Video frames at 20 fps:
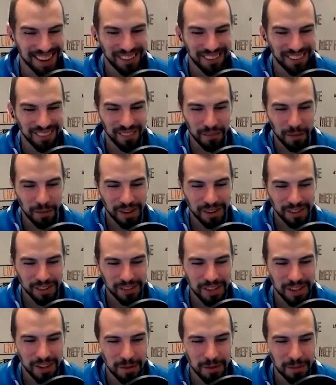What are
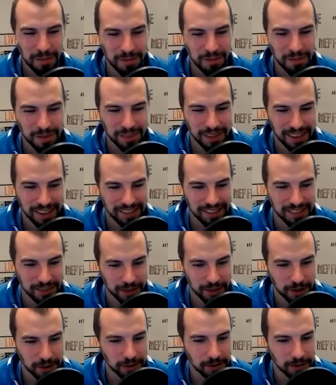some lessons
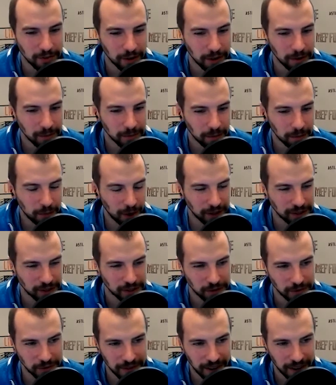learned from
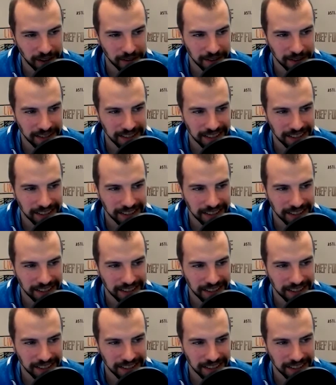Project Refinery?